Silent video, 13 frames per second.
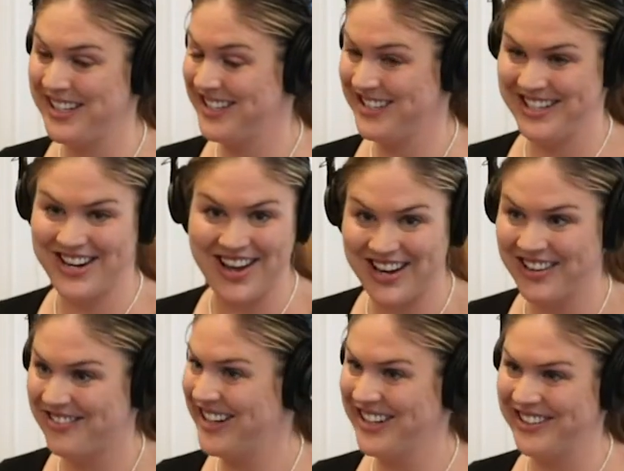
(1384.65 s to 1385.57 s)
is not a
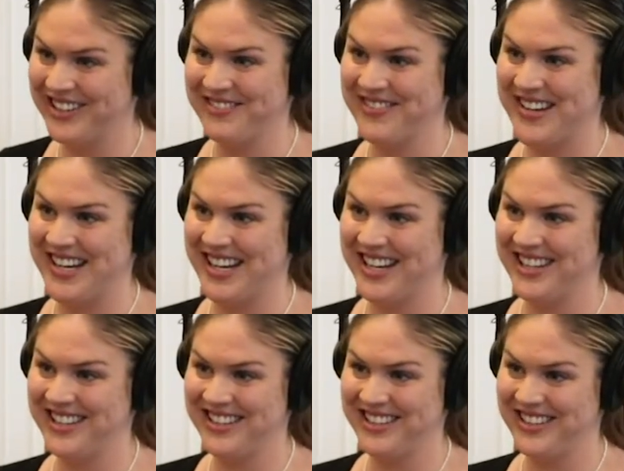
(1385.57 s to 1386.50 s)
written agreement, and
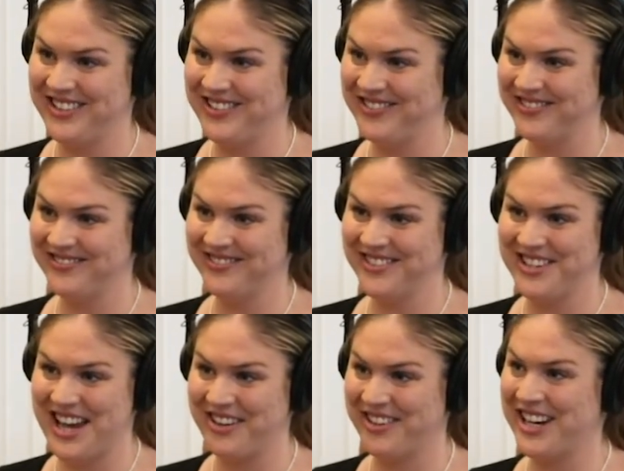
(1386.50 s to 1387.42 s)
you I
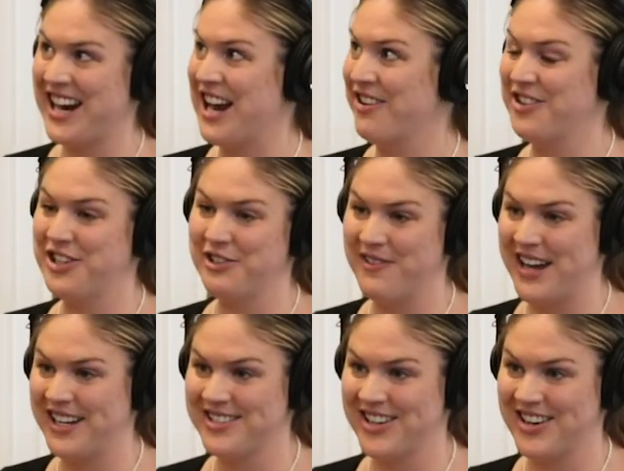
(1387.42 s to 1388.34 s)
don't care how good your
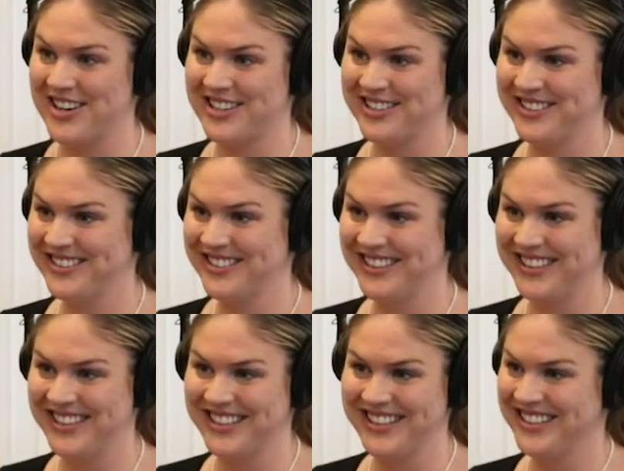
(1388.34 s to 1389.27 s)
facts are,
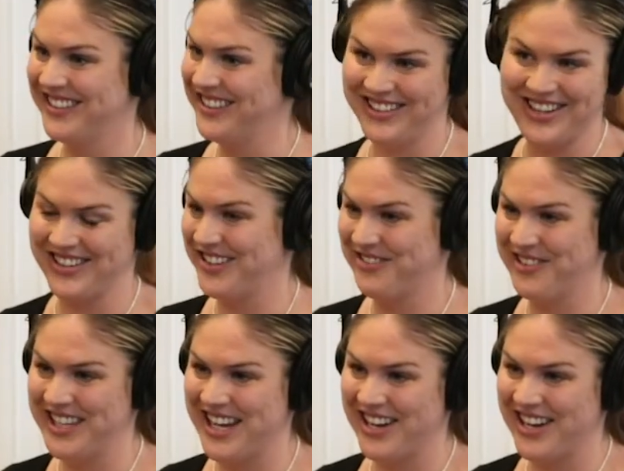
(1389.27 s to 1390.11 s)
you're not going to win that